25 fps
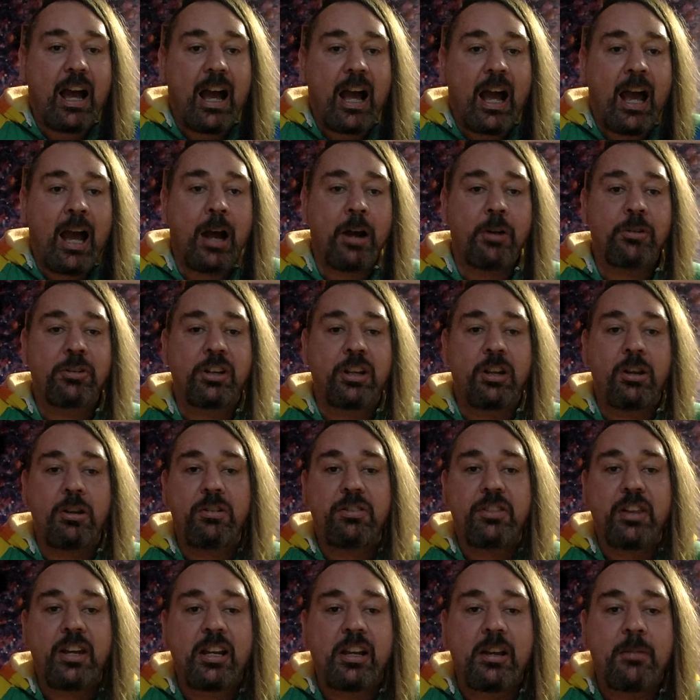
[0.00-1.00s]
How do you
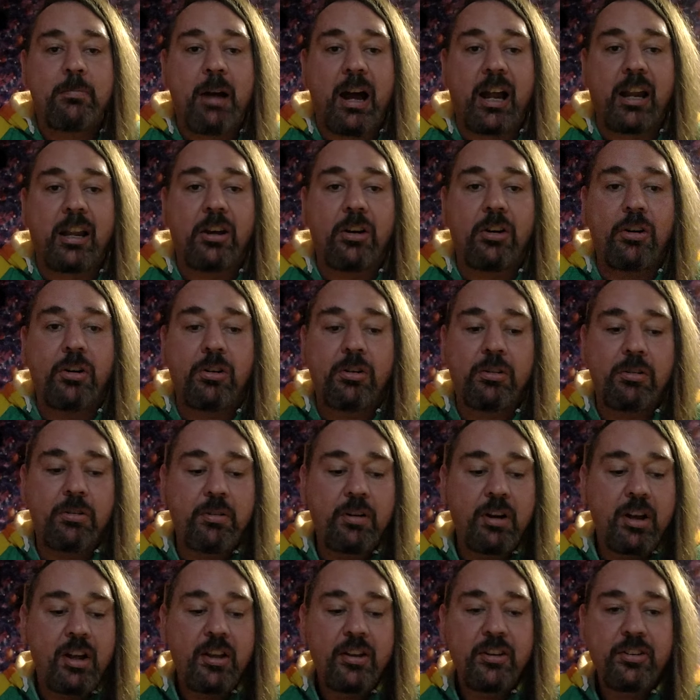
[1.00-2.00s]
think about it all?
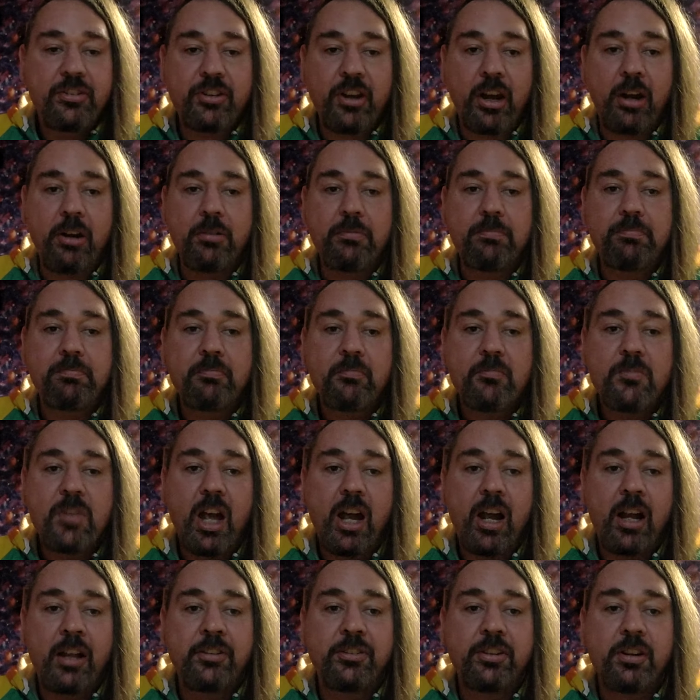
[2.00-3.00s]
So
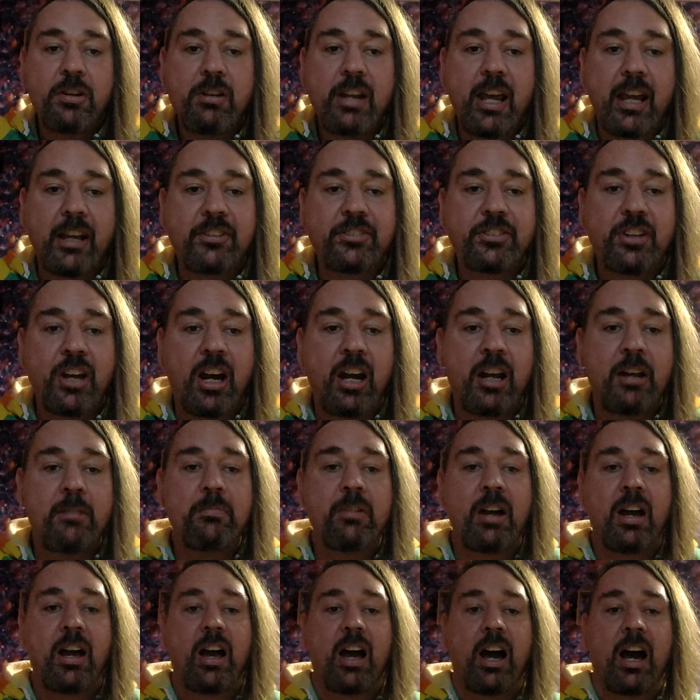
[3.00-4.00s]
until next
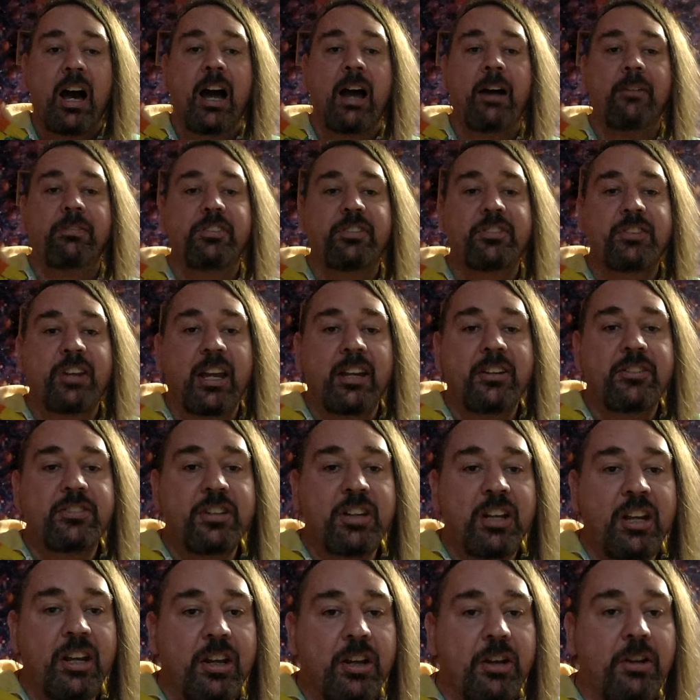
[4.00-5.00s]
time, I have to say
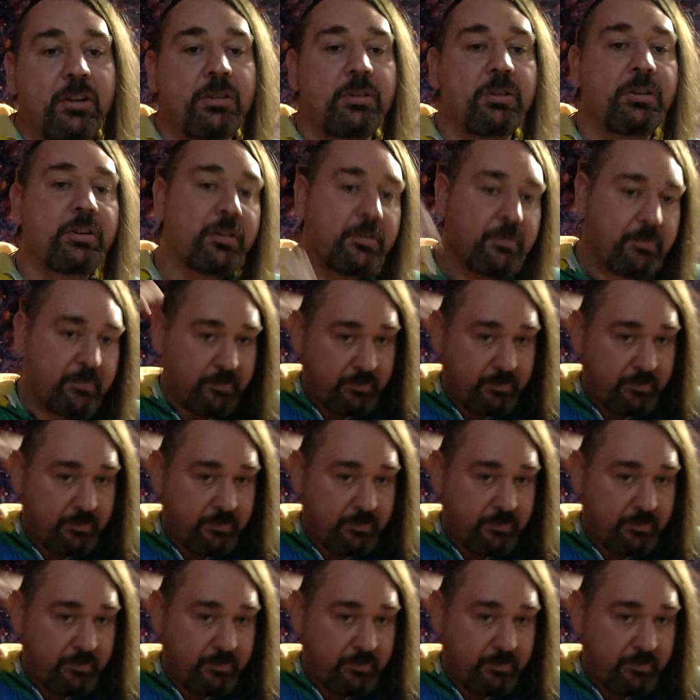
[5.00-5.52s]
to you,